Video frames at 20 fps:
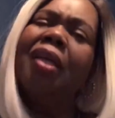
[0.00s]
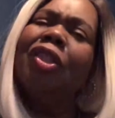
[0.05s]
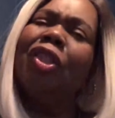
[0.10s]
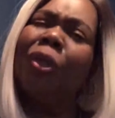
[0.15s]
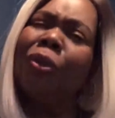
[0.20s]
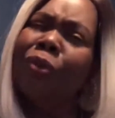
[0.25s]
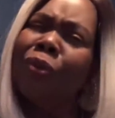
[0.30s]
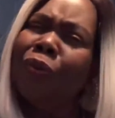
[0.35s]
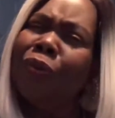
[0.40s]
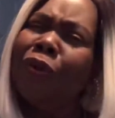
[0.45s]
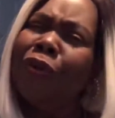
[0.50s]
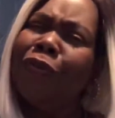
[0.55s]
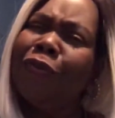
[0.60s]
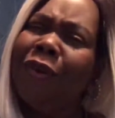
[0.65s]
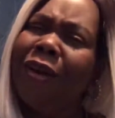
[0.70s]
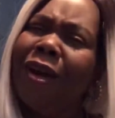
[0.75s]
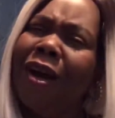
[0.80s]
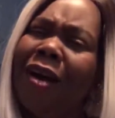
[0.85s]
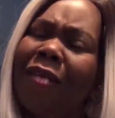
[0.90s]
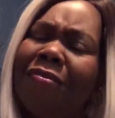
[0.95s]
Don't do those
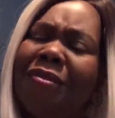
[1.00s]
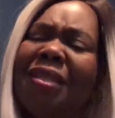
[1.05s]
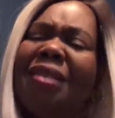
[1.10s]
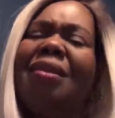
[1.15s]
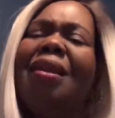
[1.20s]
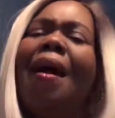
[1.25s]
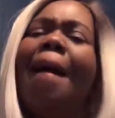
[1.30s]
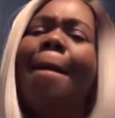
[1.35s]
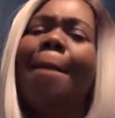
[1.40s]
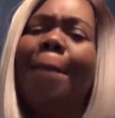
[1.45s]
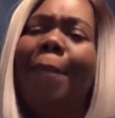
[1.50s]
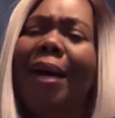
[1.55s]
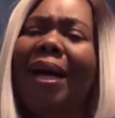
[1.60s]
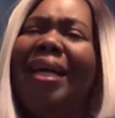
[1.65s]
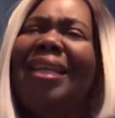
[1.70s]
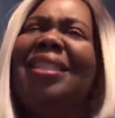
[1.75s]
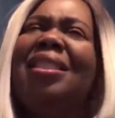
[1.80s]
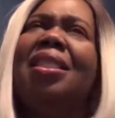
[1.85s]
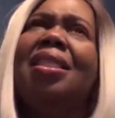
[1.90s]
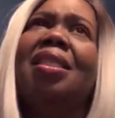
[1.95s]
very often,
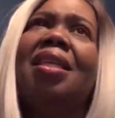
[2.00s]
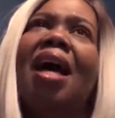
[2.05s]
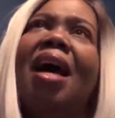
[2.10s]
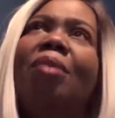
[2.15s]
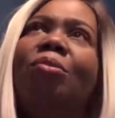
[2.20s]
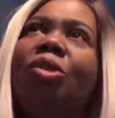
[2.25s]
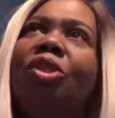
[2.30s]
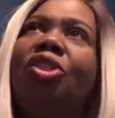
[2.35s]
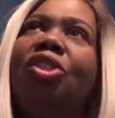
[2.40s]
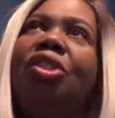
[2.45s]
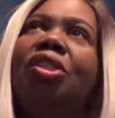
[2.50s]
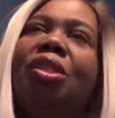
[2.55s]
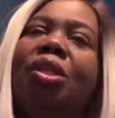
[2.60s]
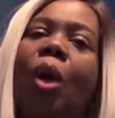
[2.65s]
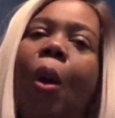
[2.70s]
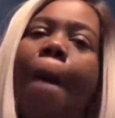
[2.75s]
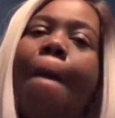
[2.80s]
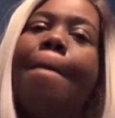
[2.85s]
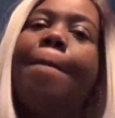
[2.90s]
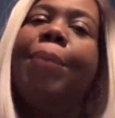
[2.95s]
but I was just
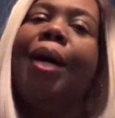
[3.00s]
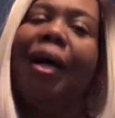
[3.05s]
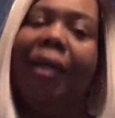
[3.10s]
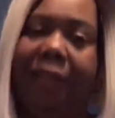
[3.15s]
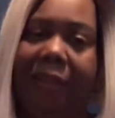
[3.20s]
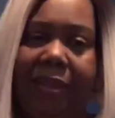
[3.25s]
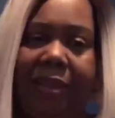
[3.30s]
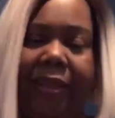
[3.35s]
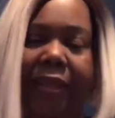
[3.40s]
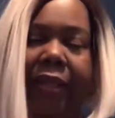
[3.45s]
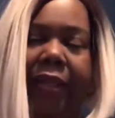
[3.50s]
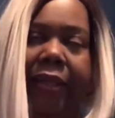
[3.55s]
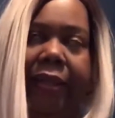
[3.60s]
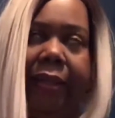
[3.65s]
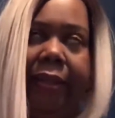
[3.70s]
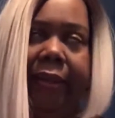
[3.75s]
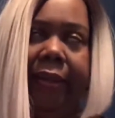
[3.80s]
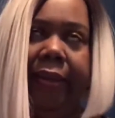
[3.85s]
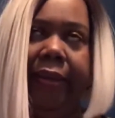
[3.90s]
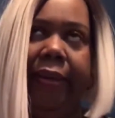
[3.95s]
so busted
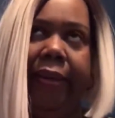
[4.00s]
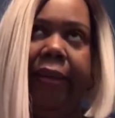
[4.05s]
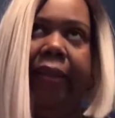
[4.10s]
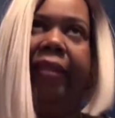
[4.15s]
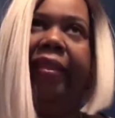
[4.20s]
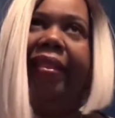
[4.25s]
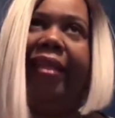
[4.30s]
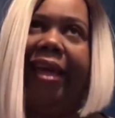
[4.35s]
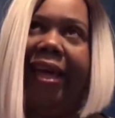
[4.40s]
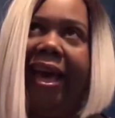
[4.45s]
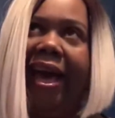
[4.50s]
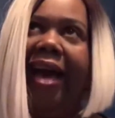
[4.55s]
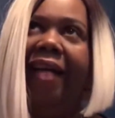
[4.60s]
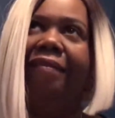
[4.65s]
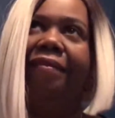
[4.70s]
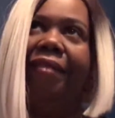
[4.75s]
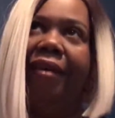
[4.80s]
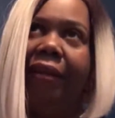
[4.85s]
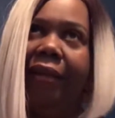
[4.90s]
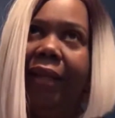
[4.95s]
that I
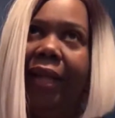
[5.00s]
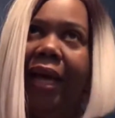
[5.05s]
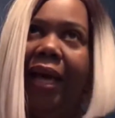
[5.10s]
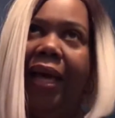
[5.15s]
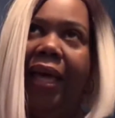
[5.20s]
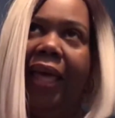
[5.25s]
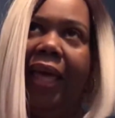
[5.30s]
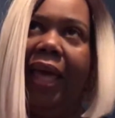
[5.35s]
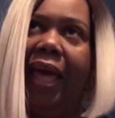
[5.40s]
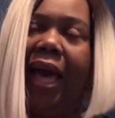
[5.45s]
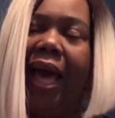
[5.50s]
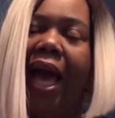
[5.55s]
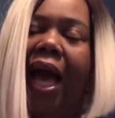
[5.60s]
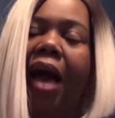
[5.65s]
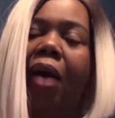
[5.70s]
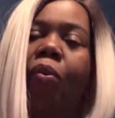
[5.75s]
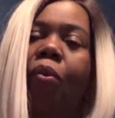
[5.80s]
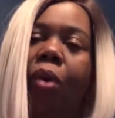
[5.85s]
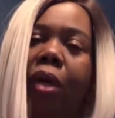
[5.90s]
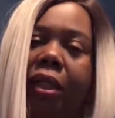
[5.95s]
felt like
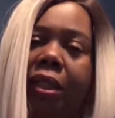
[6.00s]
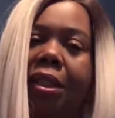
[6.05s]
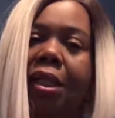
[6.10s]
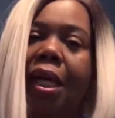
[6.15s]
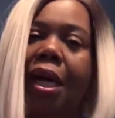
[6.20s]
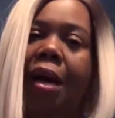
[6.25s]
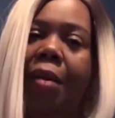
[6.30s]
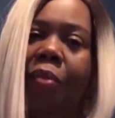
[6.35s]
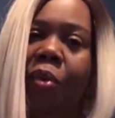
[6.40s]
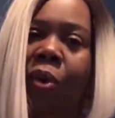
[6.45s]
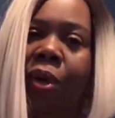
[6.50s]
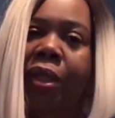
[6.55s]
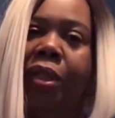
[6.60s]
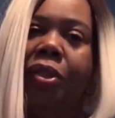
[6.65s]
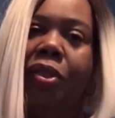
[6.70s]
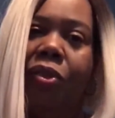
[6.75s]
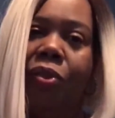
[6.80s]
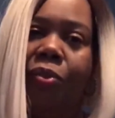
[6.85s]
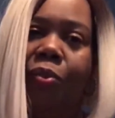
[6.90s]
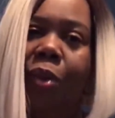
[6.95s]
I wanted to come on
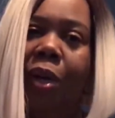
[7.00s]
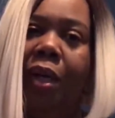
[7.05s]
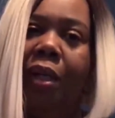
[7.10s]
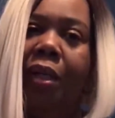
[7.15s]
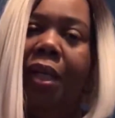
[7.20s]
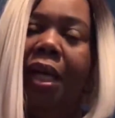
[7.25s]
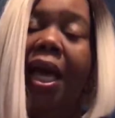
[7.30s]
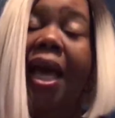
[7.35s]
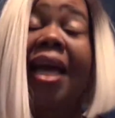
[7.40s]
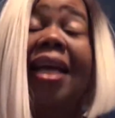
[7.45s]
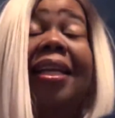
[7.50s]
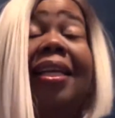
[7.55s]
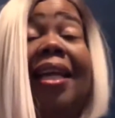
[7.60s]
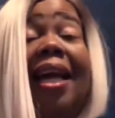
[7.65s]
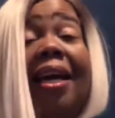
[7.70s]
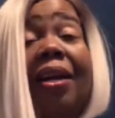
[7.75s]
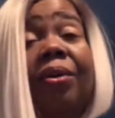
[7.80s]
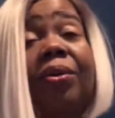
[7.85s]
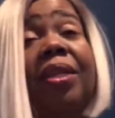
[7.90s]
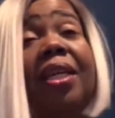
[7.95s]
and do one.
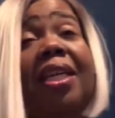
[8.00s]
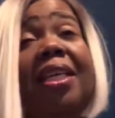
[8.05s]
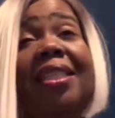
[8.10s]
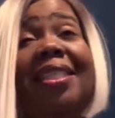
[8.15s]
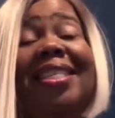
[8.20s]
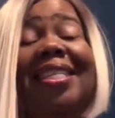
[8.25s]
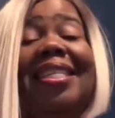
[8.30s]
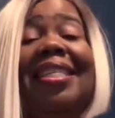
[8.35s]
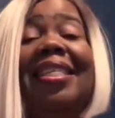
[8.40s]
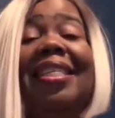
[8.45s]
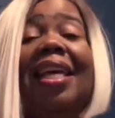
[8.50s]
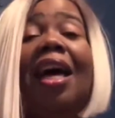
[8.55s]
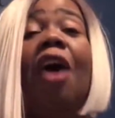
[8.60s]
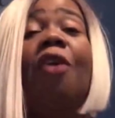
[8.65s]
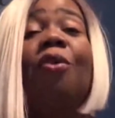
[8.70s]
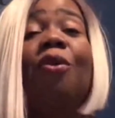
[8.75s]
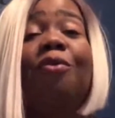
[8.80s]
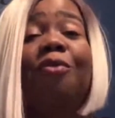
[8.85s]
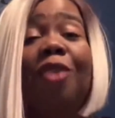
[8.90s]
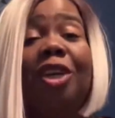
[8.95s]
Not only is this
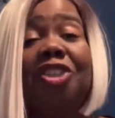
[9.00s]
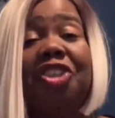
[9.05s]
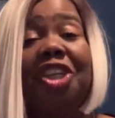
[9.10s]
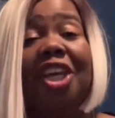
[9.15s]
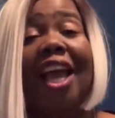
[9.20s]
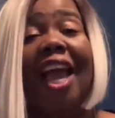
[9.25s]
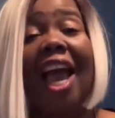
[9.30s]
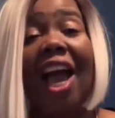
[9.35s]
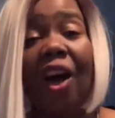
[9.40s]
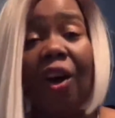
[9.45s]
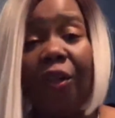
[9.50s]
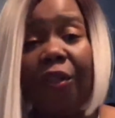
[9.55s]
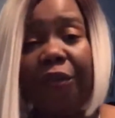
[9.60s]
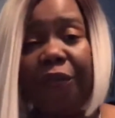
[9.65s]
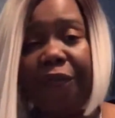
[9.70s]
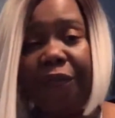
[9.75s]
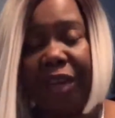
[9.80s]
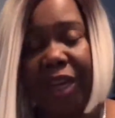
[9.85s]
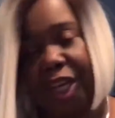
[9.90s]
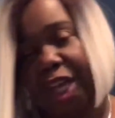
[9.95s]
a refreshing health
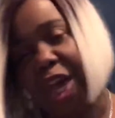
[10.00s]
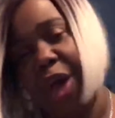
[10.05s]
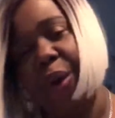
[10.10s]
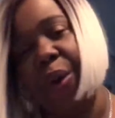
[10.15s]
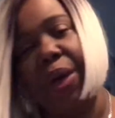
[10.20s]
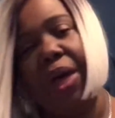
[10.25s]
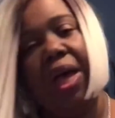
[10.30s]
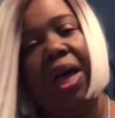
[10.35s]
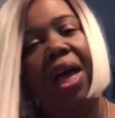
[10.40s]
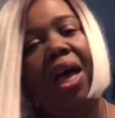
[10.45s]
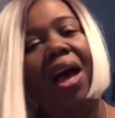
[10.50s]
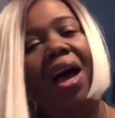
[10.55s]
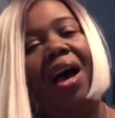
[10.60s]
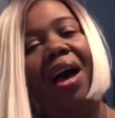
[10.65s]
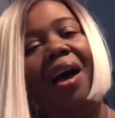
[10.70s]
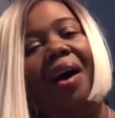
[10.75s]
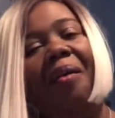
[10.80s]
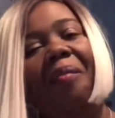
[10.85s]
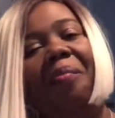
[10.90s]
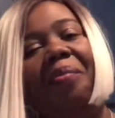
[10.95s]
video,
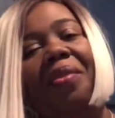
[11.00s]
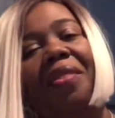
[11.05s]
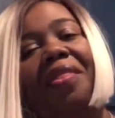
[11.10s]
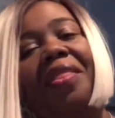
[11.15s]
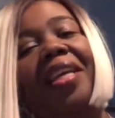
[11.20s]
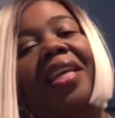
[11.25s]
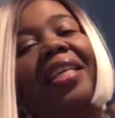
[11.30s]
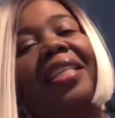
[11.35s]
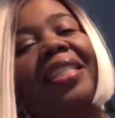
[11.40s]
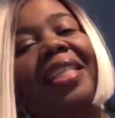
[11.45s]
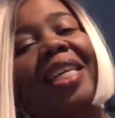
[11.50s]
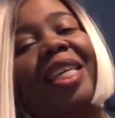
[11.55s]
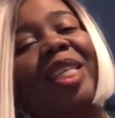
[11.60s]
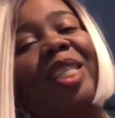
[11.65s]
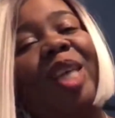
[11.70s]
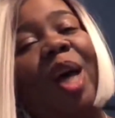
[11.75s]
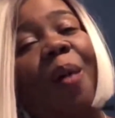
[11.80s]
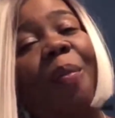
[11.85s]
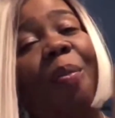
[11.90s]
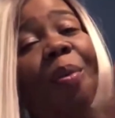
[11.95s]
this
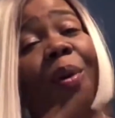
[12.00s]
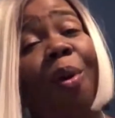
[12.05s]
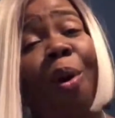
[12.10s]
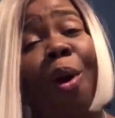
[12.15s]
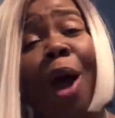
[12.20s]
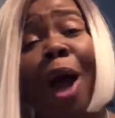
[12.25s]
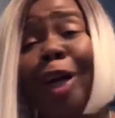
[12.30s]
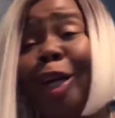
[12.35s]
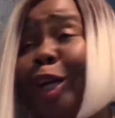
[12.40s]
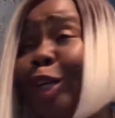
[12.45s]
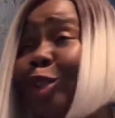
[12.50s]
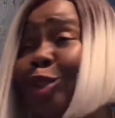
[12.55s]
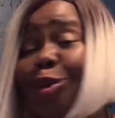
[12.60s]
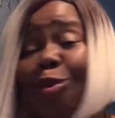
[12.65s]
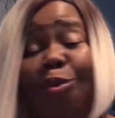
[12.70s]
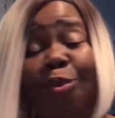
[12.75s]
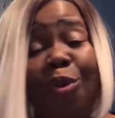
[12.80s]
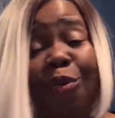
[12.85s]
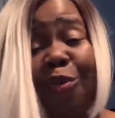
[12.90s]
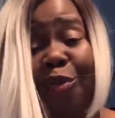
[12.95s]
is a product
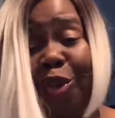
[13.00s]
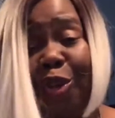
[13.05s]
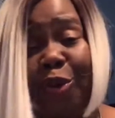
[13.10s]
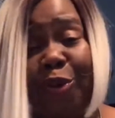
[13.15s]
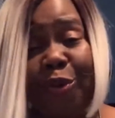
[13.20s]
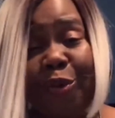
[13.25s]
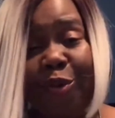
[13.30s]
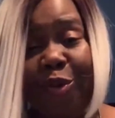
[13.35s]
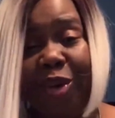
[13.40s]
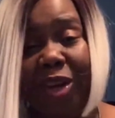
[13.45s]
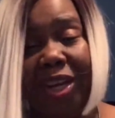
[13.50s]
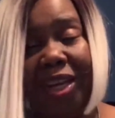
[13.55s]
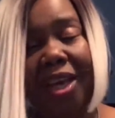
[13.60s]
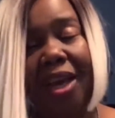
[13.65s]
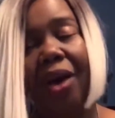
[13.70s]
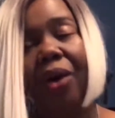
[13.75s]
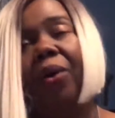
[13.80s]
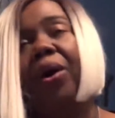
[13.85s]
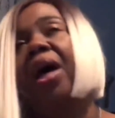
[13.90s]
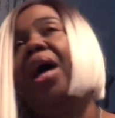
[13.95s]
review
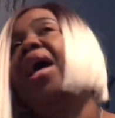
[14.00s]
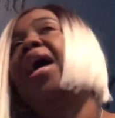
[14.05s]
video.